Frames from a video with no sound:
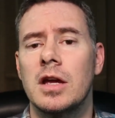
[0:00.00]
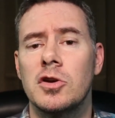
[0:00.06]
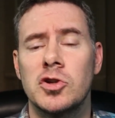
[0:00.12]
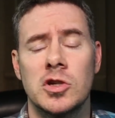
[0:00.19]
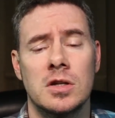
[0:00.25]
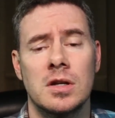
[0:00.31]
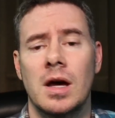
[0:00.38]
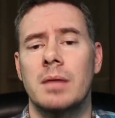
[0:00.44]
You
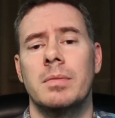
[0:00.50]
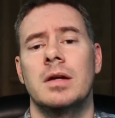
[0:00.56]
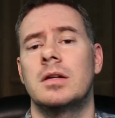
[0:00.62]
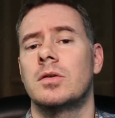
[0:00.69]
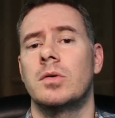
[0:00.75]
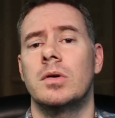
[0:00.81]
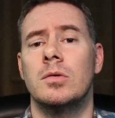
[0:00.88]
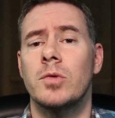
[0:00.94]
should not be
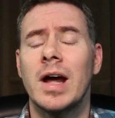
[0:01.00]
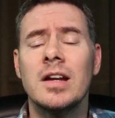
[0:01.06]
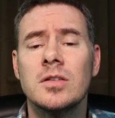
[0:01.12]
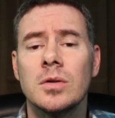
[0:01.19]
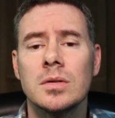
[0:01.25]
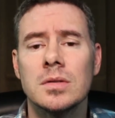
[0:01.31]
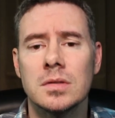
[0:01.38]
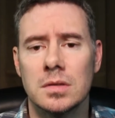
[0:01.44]
doing
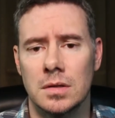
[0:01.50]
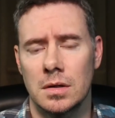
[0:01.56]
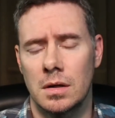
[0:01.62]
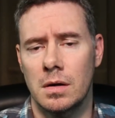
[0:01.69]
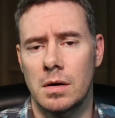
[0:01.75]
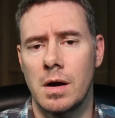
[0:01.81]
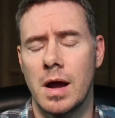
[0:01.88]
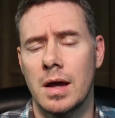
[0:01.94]
rentals,
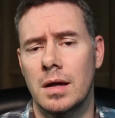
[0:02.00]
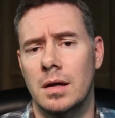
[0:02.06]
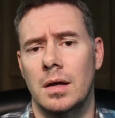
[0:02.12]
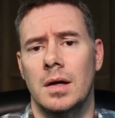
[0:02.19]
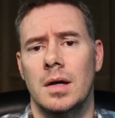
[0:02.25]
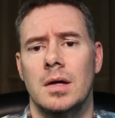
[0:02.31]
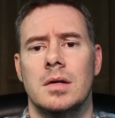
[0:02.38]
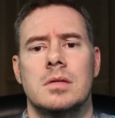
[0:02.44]
all right?
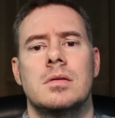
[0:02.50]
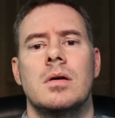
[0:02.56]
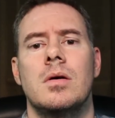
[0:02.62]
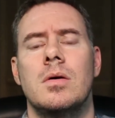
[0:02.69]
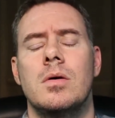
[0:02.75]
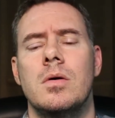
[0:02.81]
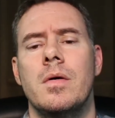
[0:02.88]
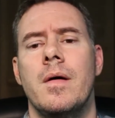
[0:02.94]

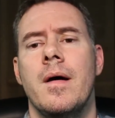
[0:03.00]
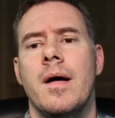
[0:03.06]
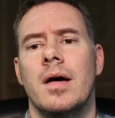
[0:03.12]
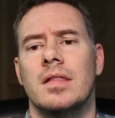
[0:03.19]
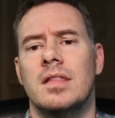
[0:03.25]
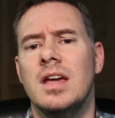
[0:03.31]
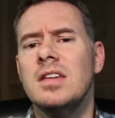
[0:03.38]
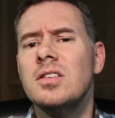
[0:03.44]
So
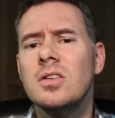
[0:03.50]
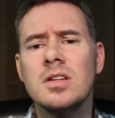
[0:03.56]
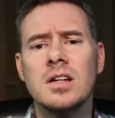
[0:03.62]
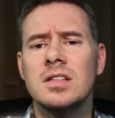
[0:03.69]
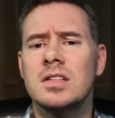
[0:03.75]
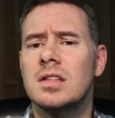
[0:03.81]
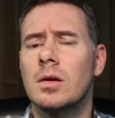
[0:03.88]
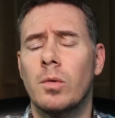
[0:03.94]
these are
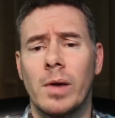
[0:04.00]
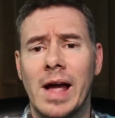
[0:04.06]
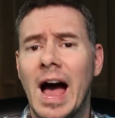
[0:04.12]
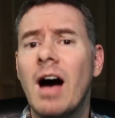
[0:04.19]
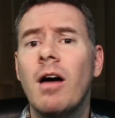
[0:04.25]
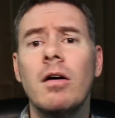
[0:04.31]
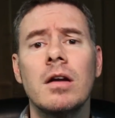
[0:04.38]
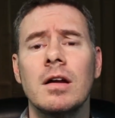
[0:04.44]
just the
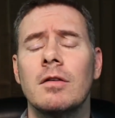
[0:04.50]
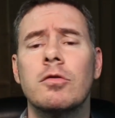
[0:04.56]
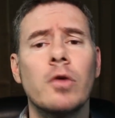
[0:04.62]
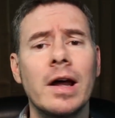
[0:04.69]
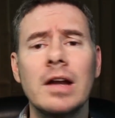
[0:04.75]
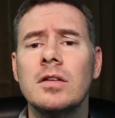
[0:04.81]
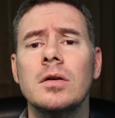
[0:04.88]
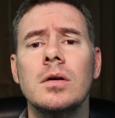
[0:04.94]
reality of
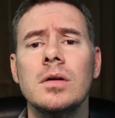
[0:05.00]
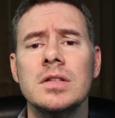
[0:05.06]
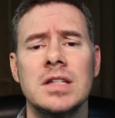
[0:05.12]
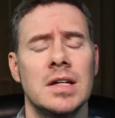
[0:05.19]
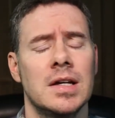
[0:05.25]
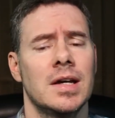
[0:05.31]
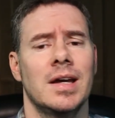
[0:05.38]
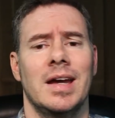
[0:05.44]
rentals,
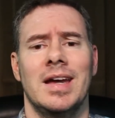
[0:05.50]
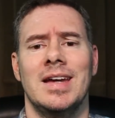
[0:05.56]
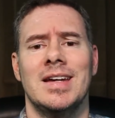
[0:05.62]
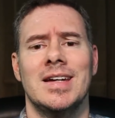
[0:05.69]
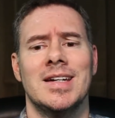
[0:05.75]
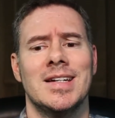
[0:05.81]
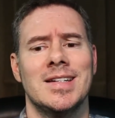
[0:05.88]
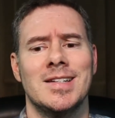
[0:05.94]

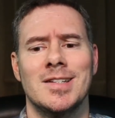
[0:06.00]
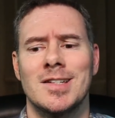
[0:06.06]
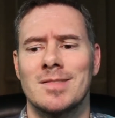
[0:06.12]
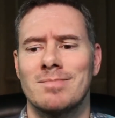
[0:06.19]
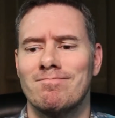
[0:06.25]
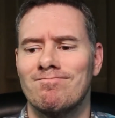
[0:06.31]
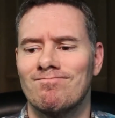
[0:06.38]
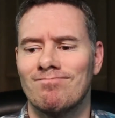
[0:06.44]

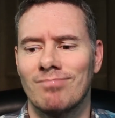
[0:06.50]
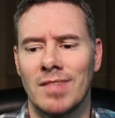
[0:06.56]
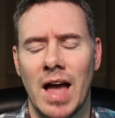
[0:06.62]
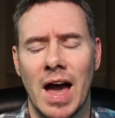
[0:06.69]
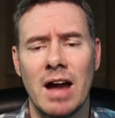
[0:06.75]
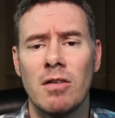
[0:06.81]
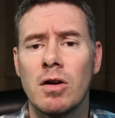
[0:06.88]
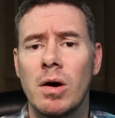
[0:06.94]
and
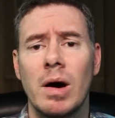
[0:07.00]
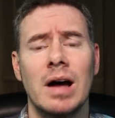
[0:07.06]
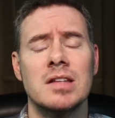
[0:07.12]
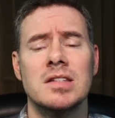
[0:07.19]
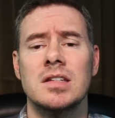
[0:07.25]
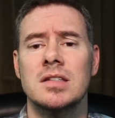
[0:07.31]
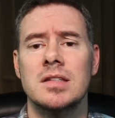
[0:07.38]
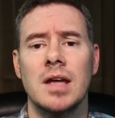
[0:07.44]
I don't know how
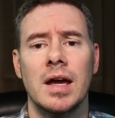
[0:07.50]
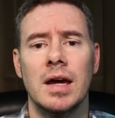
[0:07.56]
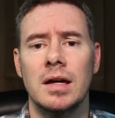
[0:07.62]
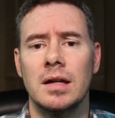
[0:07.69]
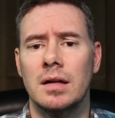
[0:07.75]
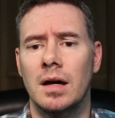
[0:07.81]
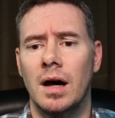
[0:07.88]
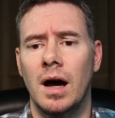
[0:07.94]
else to say
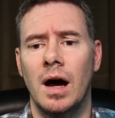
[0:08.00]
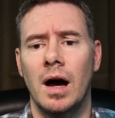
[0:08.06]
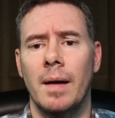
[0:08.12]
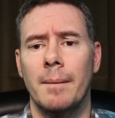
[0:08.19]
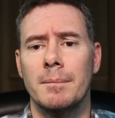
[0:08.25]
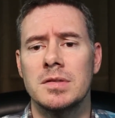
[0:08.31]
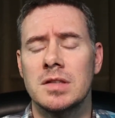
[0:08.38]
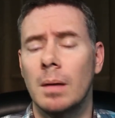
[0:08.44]
it.
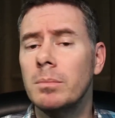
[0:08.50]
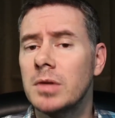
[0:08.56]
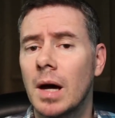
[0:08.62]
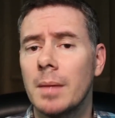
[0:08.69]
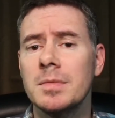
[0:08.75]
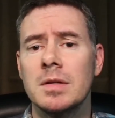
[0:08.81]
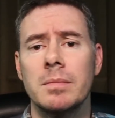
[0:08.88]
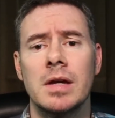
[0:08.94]

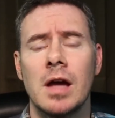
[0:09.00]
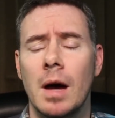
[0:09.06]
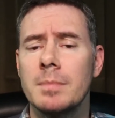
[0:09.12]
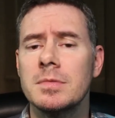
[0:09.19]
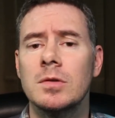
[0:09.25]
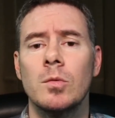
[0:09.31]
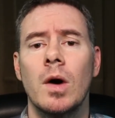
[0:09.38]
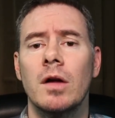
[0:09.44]
Sometimes it
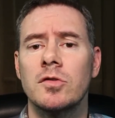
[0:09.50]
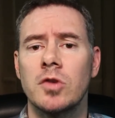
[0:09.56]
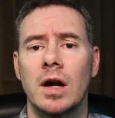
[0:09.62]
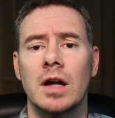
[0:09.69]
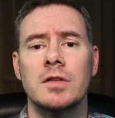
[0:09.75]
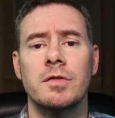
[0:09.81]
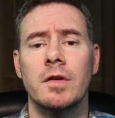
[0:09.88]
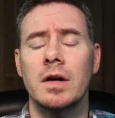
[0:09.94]
becomes a wealth
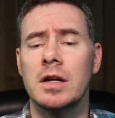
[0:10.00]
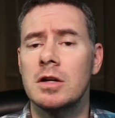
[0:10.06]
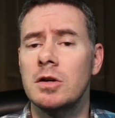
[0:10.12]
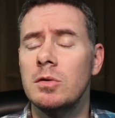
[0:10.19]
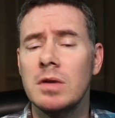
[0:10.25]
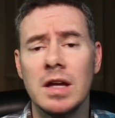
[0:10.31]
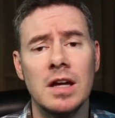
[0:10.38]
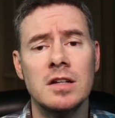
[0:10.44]
transfer.
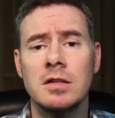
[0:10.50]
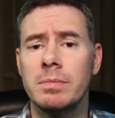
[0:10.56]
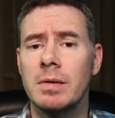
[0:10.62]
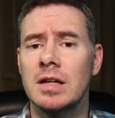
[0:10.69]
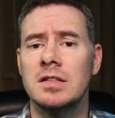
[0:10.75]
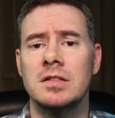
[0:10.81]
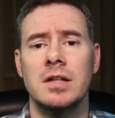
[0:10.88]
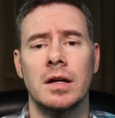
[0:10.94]
You need to be
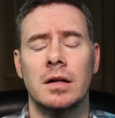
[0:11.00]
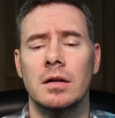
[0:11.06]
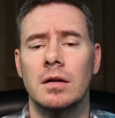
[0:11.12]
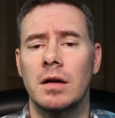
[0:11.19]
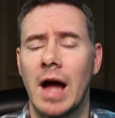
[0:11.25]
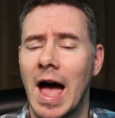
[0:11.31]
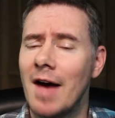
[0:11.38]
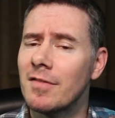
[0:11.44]
a
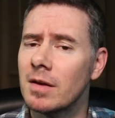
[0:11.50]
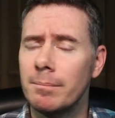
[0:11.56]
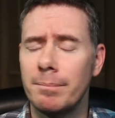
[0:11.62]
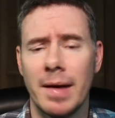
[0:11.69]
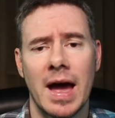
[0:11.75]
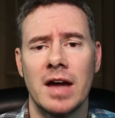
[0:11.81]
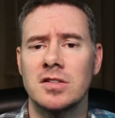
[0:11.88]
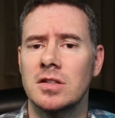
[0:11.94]
stickler, have
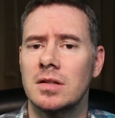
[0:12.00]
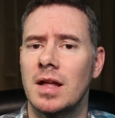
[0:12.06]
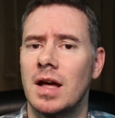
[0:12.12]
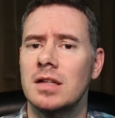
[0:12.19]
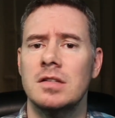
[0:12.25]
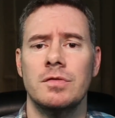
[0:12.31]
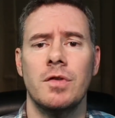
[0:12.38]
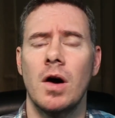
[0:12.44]
compassion,
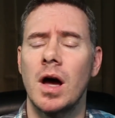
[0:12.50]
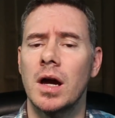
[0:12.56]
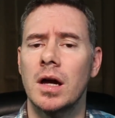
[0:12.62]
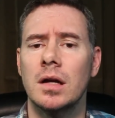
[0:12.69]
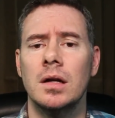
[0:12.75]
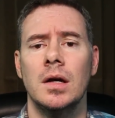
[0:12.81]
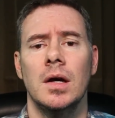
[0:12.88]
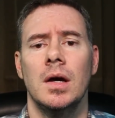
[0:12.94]
that's
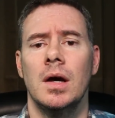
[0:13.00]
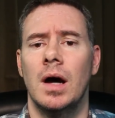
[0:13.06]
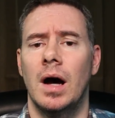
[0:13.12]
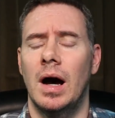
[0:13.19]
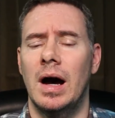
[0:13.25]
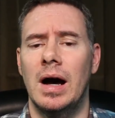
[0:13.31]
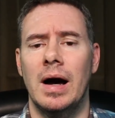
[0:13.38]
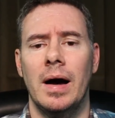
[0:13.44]
fine.
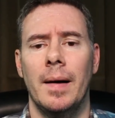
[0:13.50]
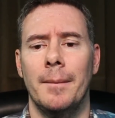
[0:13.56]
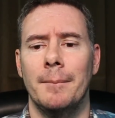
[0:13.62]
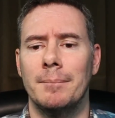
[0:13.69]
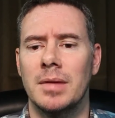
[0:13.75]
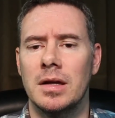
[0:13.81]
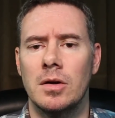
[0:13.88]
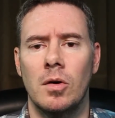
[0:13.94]

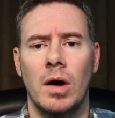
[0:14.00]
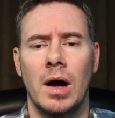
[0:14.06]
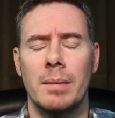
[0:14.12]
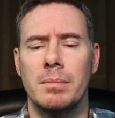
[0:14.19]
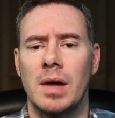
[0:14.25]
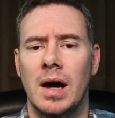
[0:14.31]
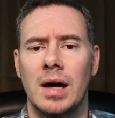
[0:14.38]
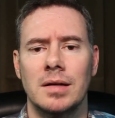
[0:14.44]

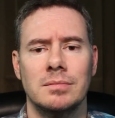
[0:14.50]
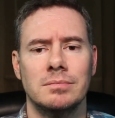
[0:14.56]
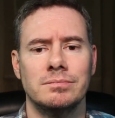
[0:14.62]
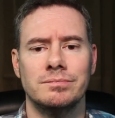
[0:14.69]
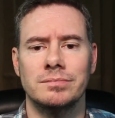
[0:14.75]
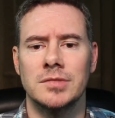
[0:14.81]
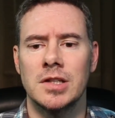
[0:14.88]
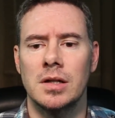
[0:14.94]
I'm not,
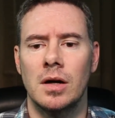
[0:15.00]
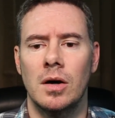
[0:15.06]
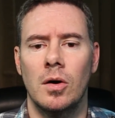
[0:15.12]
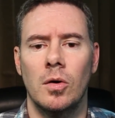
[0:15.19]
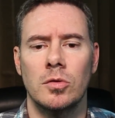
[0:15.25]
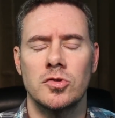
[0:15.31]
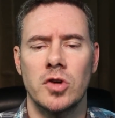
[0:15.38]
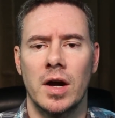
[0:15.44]

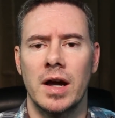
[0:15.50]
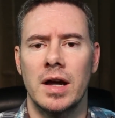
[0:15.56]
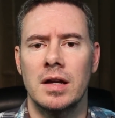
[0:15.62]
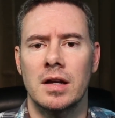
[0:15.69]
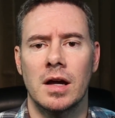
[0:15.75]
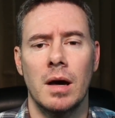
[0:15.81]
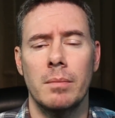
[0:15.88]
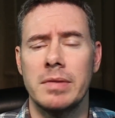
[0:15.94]
trying
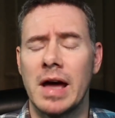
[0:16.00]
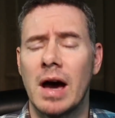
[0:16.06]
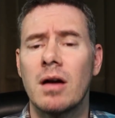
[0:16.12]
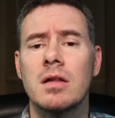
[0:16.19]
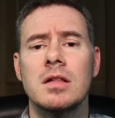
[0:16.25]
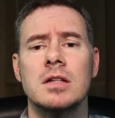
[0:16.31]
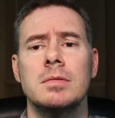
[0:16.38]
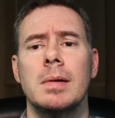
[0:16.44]
to come down
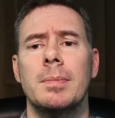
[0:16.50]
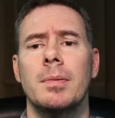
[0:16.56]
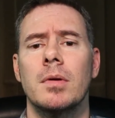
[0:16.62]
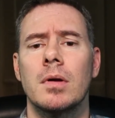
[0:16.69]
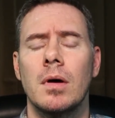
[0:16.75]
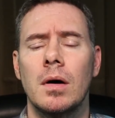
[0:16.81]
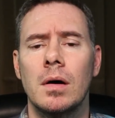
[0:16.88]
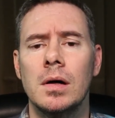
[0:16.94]
on these people at
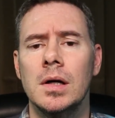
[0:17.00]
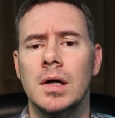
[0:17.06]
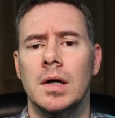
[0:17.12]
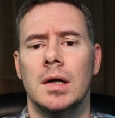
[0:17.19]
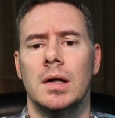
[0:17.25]
all.